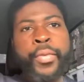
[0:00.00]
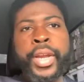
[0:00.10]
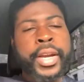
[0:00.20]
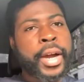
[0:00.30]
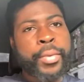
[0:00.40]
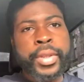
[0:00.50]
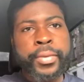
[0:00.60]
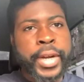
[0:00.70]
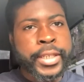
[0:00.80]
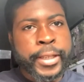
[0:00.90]
weeded out with the
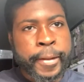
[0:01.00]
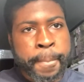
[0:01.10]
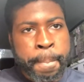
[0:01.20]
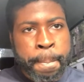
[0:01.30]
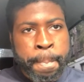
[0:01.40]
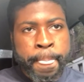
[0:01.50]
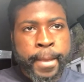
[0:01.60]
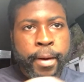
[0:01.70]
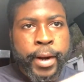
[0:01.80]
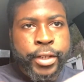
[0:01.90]
rest.
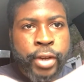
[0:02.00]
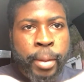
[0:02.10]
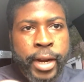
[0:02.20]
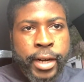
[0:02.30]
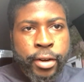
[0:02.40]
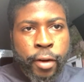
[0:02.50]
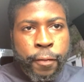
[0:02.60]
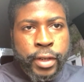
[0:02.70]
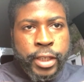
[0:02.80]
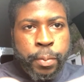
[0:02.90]
All right. So I'm going to end it off
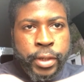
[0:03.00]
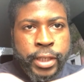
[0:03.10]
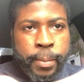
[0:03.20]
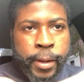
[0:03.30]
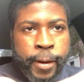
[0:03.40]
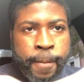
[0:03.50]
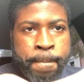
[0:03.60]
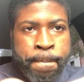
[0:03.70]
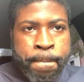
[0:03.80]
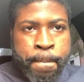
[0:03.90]
on this precept here.
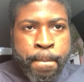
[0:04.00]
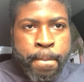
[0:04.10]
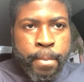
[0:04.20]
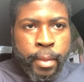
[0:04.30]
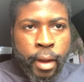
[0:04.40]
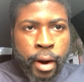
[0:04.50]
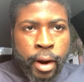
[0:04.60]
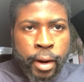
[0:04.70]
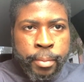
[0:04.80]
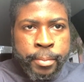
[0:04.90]

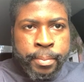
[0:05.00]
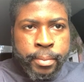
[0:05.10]
Um,